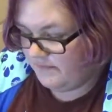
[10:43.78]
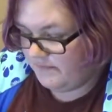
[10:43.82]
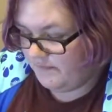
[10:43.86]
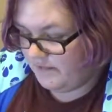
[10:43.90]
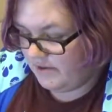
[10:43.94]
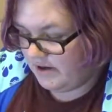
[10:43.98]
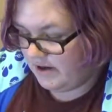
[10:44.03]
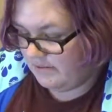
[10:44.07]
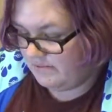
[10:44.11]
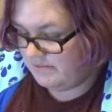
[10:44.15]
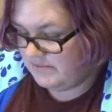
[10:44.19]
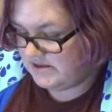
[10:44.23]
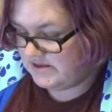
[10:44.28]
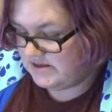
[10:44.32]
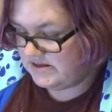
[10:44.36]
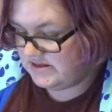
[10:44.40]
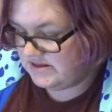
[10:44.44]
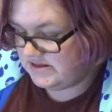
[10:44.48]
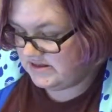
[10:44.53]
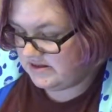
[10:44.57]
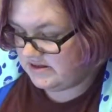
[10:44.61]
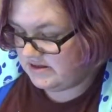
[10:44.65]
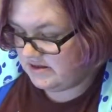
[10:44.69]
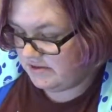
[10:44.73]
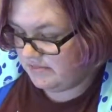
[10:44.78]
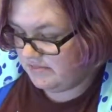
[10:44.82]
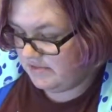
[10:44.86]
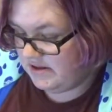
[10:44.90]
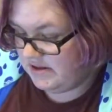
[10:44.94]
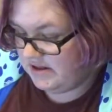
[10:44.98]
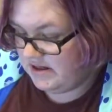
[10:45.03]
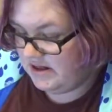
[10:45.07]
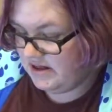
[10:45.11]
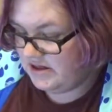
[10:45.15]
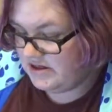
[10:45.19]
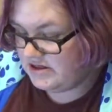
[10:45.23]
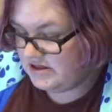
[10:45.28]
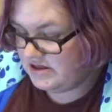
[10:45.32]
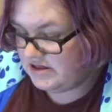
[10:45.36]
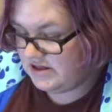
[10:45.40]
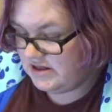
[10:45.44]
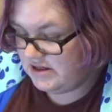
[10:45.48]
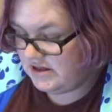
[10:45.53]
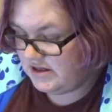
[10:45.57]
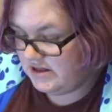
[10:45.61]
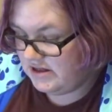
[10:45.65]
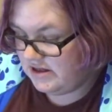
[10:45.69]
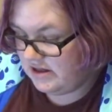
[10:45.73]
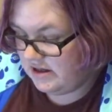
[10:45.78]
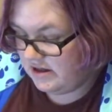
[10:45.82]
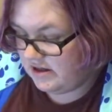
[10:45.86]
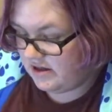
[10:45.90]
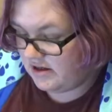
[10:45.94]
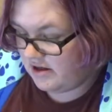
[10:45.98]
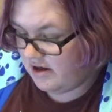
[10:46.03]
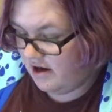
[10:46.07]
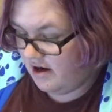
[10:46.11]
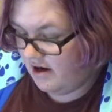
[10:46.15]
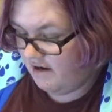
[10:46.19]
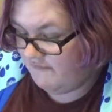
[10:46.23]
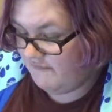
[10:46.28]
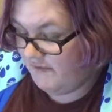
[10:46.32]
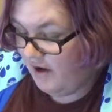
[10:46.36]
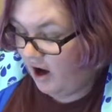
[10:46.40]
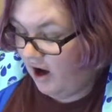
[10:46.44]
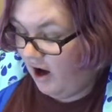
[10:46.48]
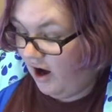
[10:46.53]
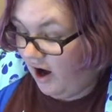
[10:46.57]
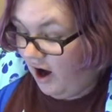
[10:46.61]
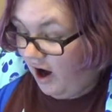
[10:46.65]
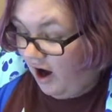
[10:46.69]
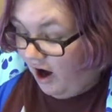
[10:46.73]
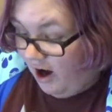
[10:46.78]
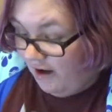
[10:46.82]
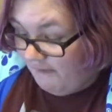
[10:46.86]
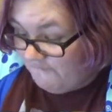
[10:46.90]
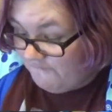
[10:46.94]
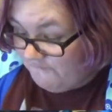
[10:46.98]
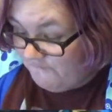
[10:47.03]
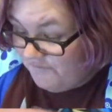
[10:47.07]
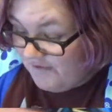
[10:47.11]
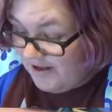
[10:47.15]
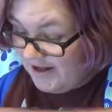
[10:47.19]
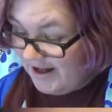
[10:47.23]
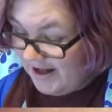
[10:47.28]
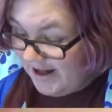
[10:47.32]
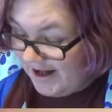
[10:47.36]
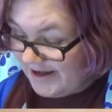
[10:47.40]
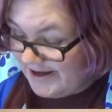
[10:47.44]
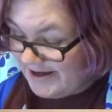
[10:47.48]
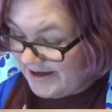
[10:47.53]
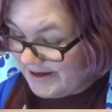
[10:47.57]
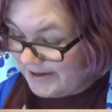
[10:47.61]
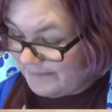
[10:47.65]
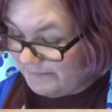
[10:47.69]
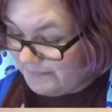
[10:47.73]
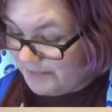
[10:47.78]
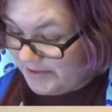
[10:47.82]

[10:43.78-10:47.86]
We got Misty's Determination, Cough, Flying